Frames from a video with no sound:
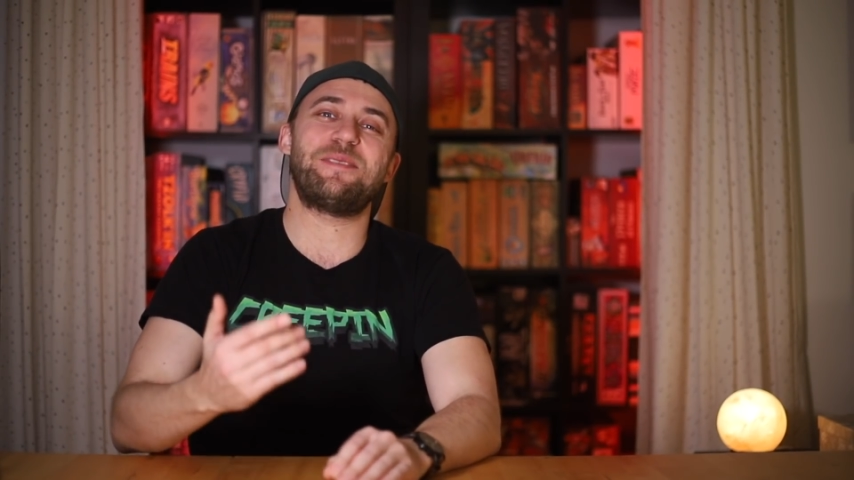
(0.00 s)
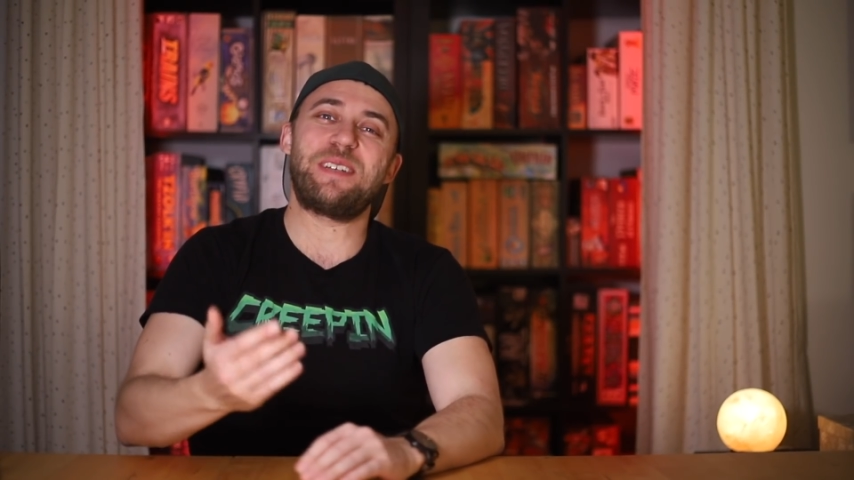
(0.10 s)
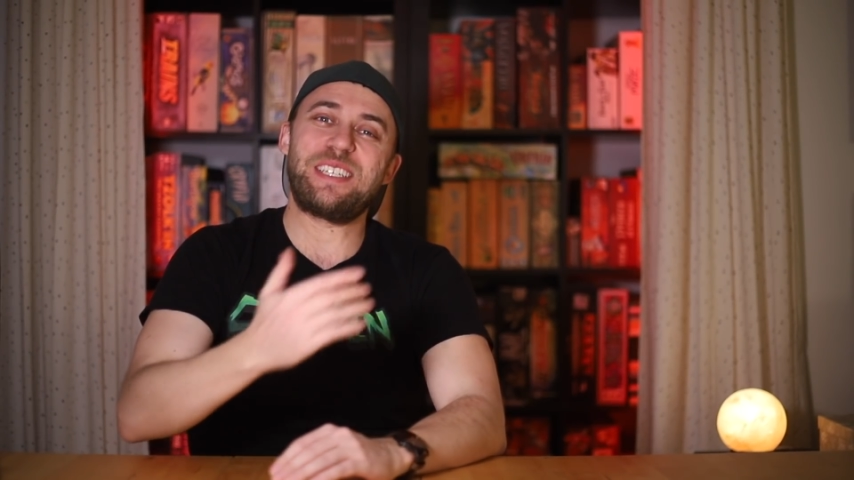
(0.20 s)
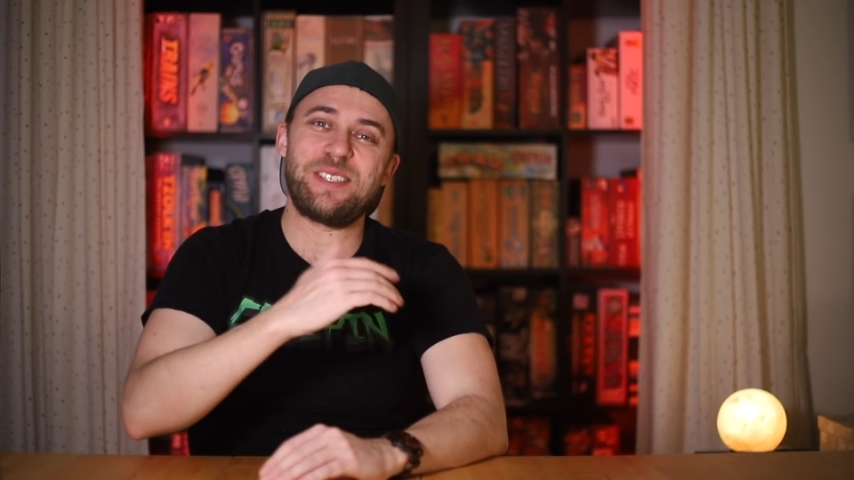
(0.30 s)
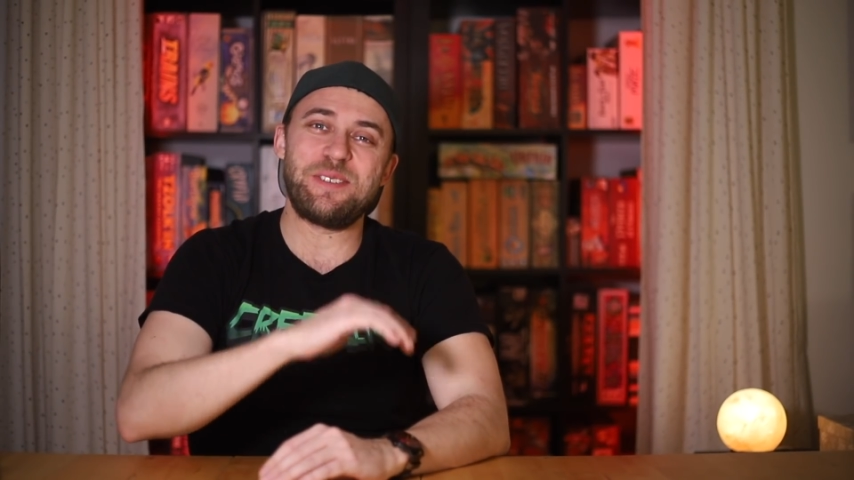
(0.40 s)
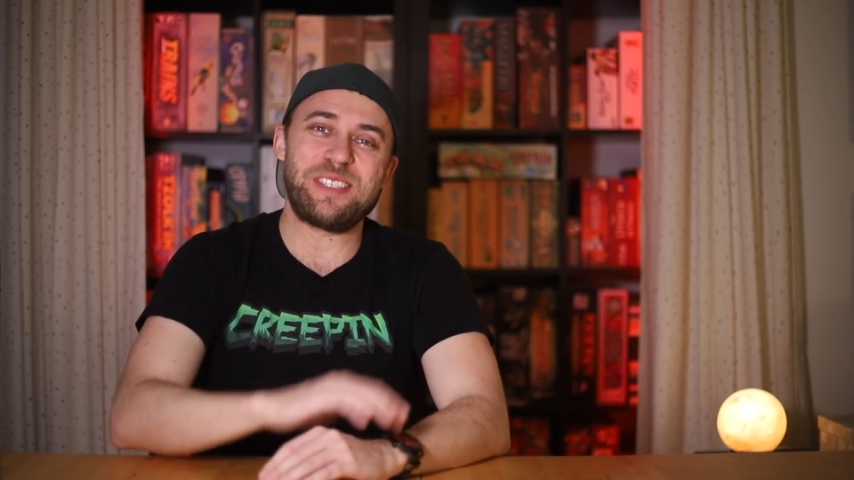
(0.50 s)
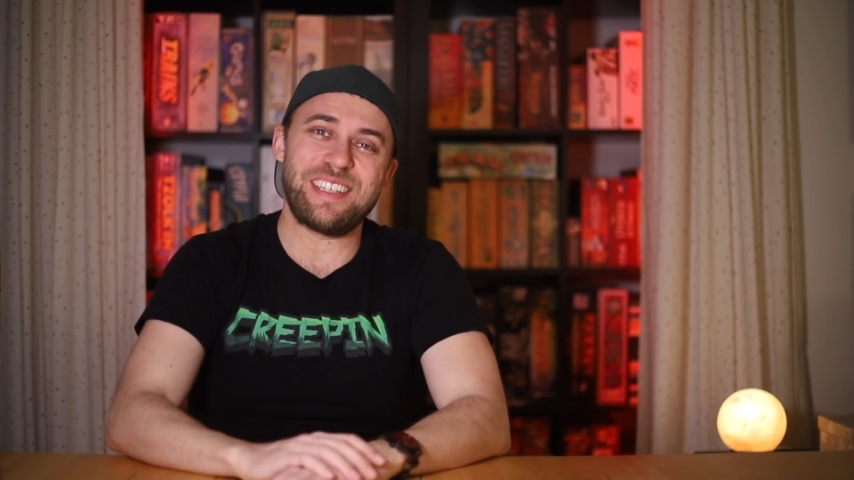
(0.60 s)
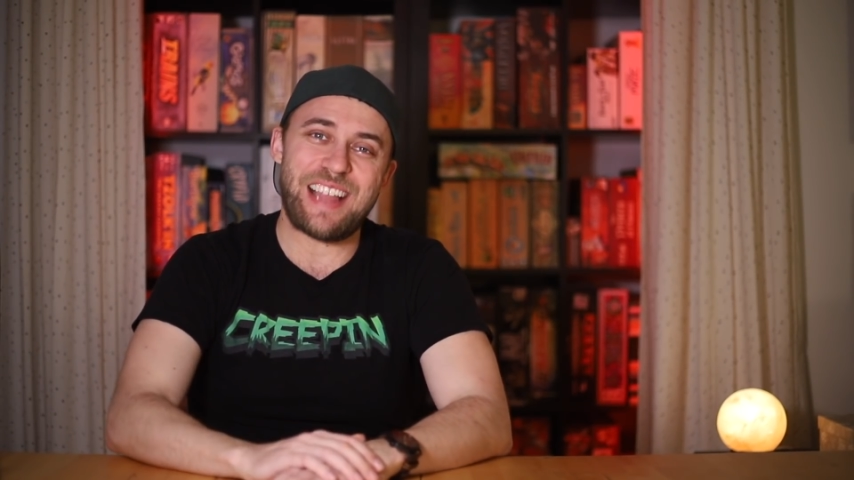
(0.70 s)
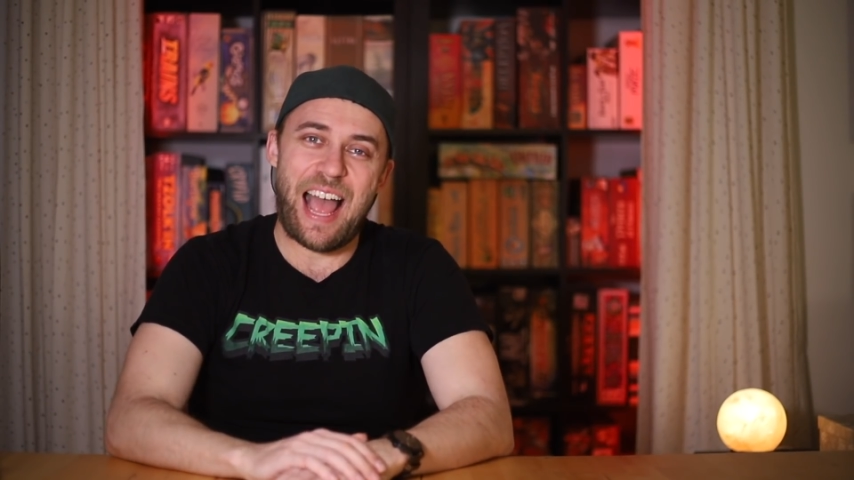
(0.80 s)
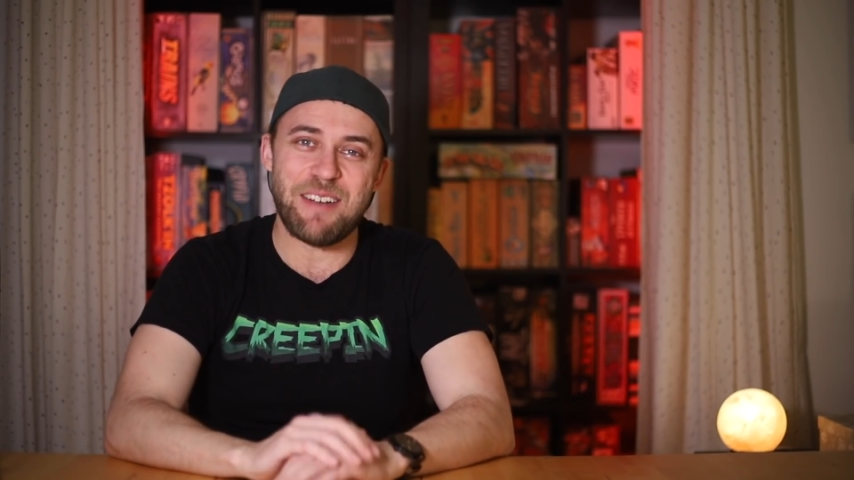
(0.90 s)
we do
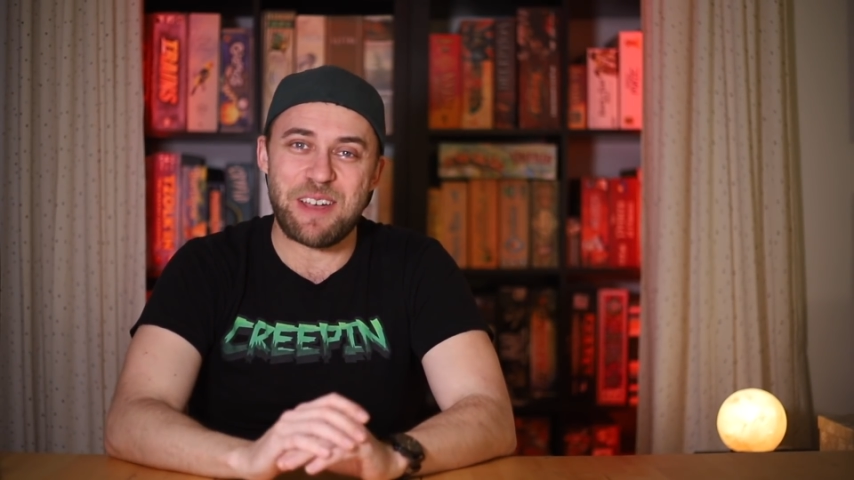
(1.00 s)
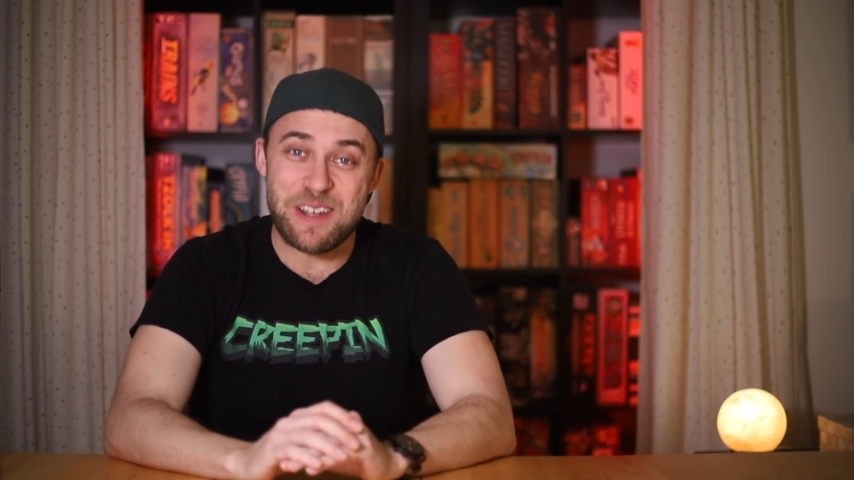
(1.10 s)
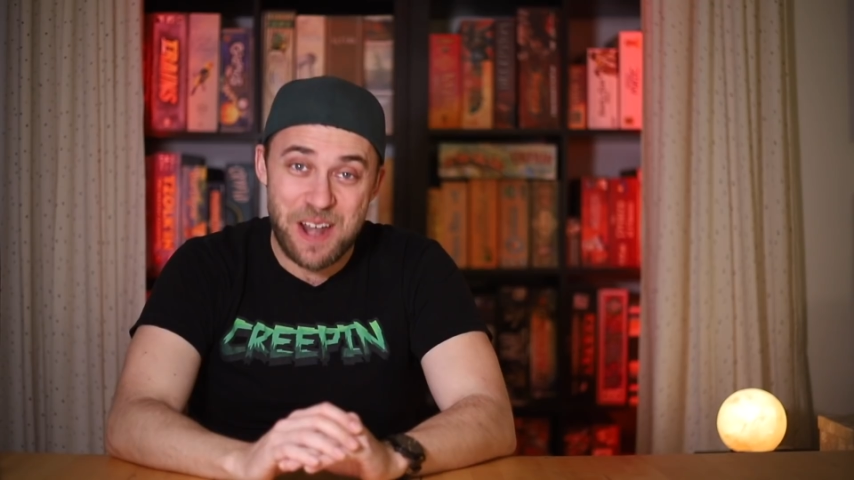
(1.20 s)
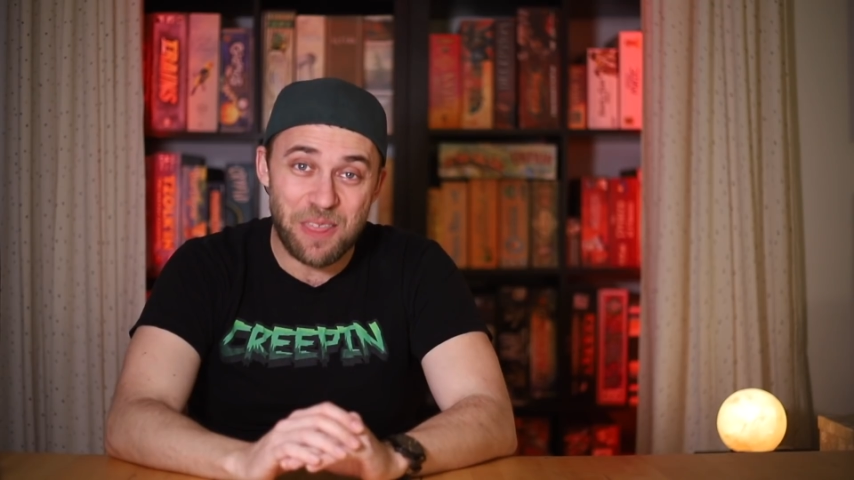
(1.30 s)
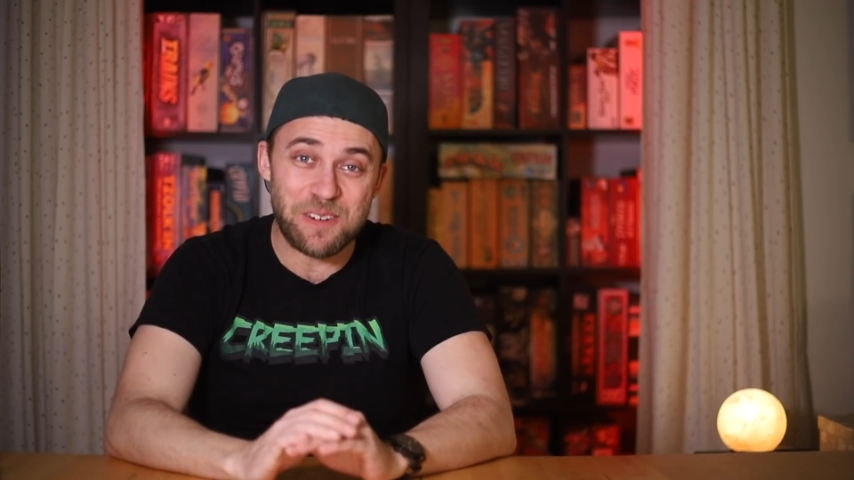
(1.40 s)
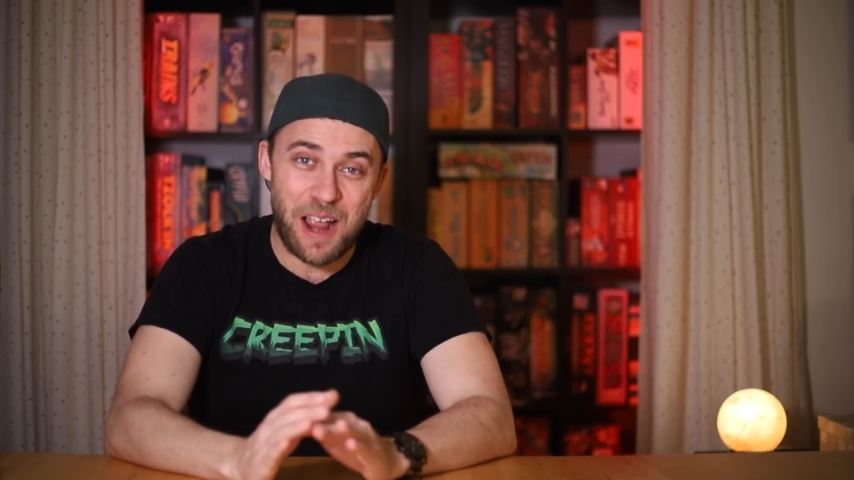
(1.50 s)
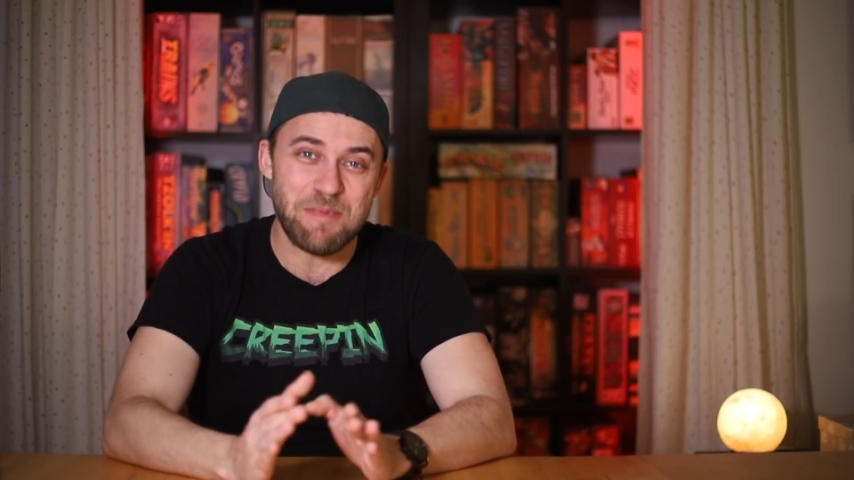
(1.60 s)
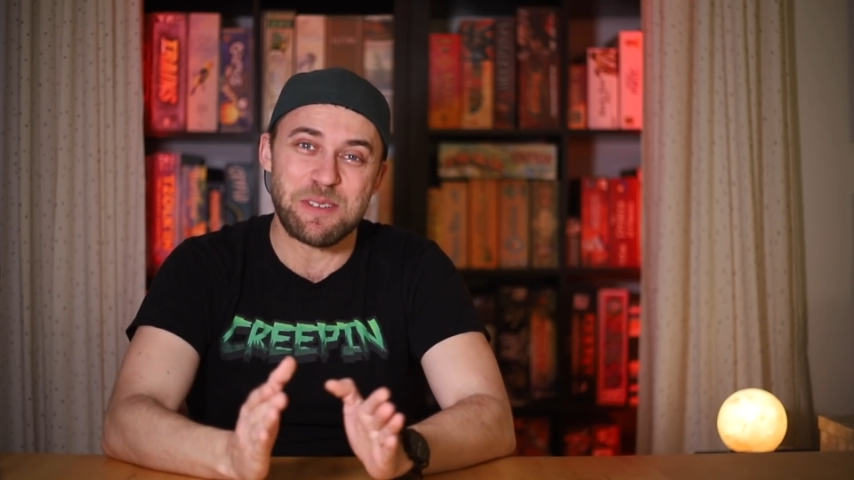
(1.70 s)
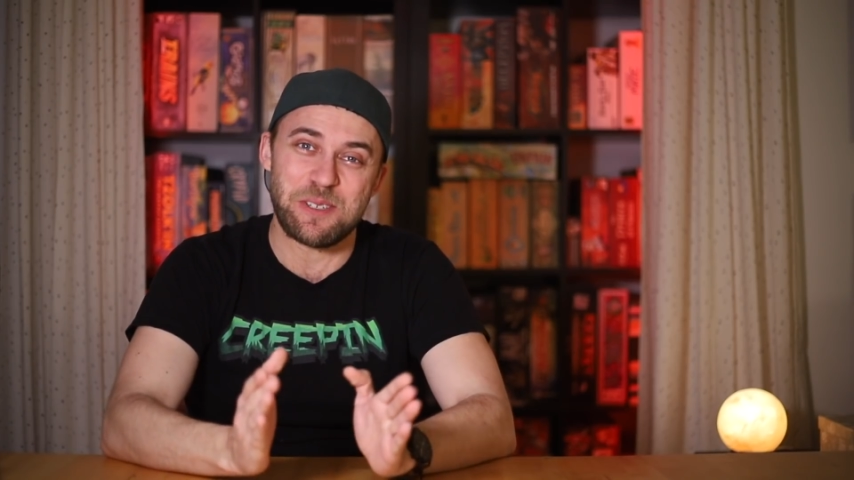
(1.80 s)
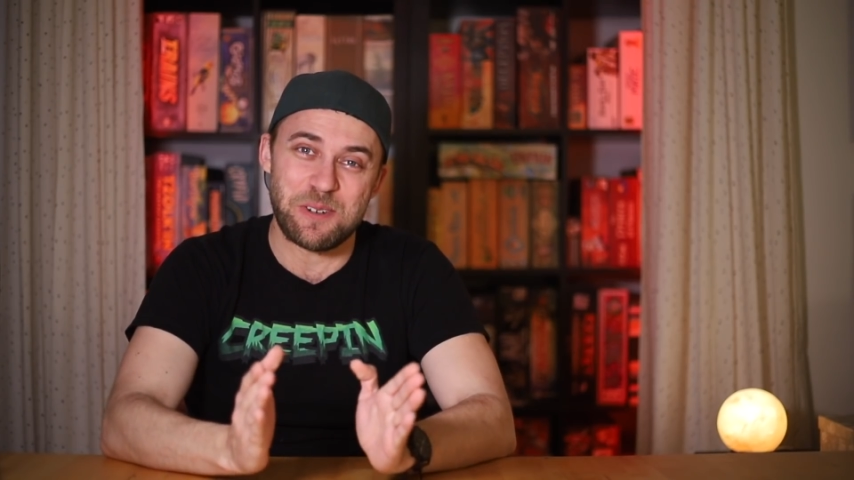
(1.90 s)
still have another
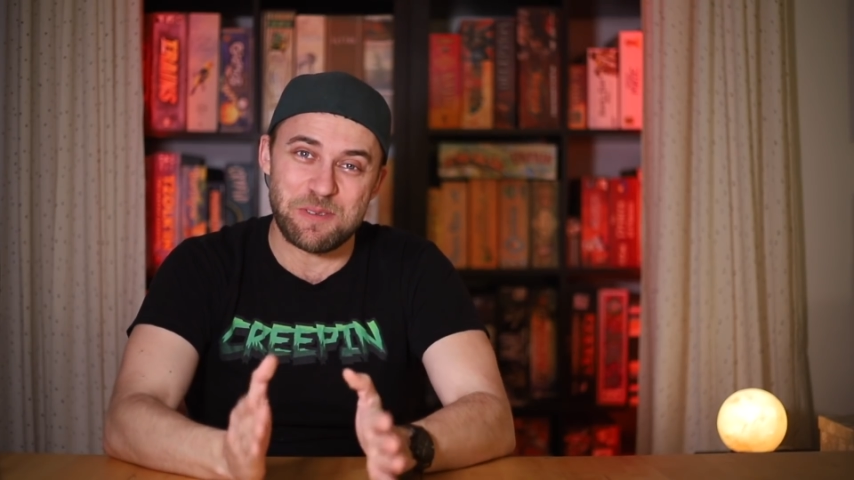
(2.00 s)
episode